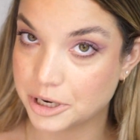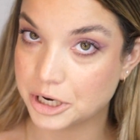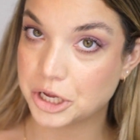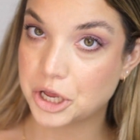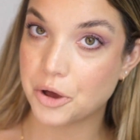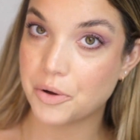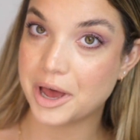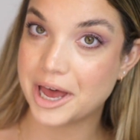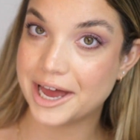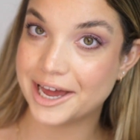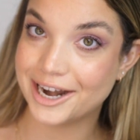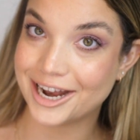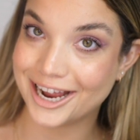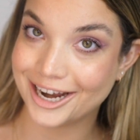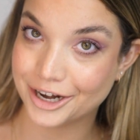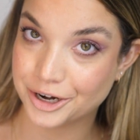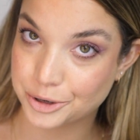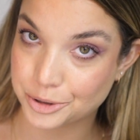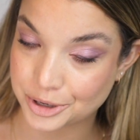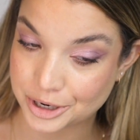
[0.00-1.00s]
gonna go ahead
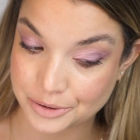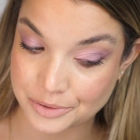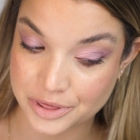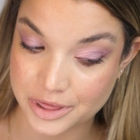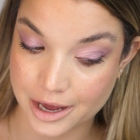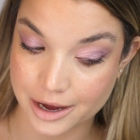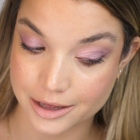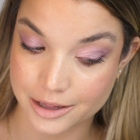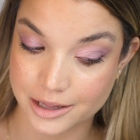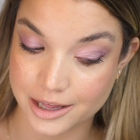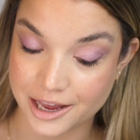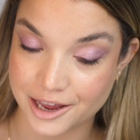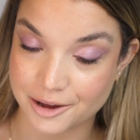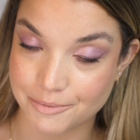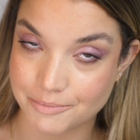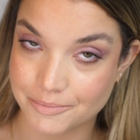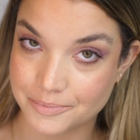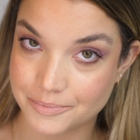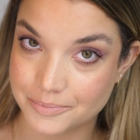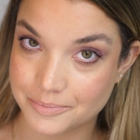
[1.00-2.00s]
and agree with that
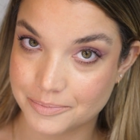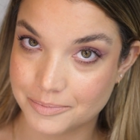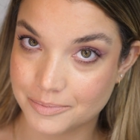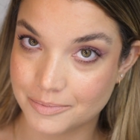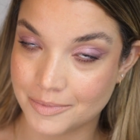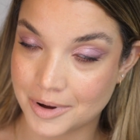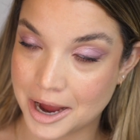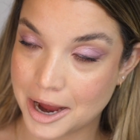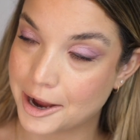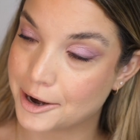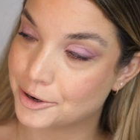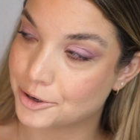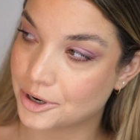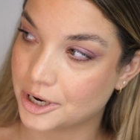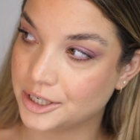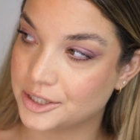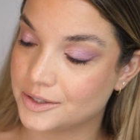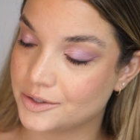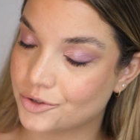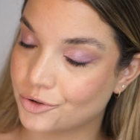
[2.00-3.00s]
claim my
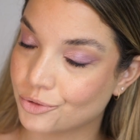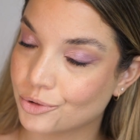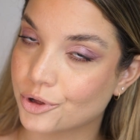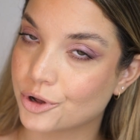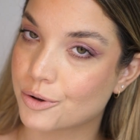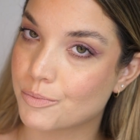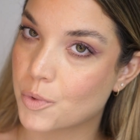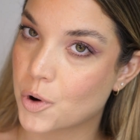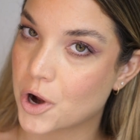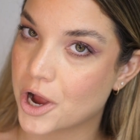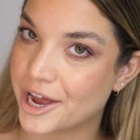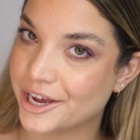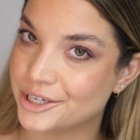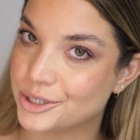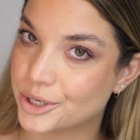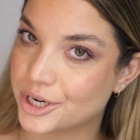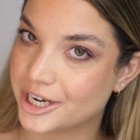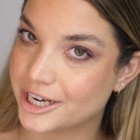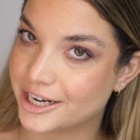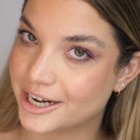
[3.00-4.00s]
under eyes do look more
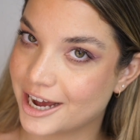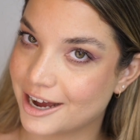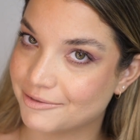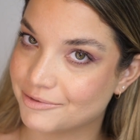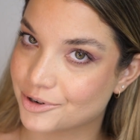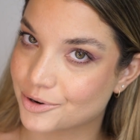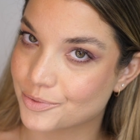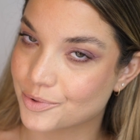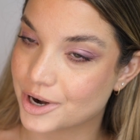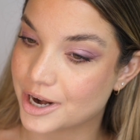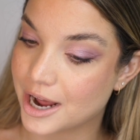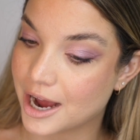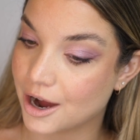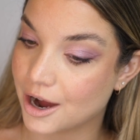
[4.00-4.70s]
hydrated after one